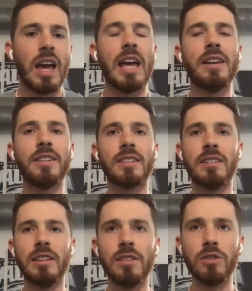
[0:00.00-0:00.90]
And
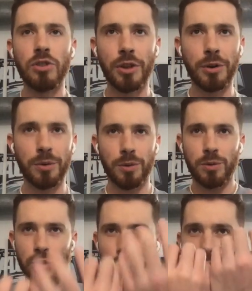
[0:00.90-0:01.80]
there
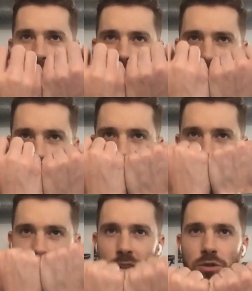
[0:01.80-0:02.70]
you have that
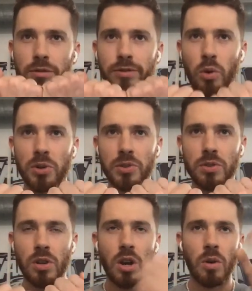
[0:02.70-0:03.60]
central
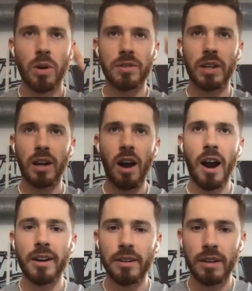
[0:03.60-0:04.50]
force where it's like, all right,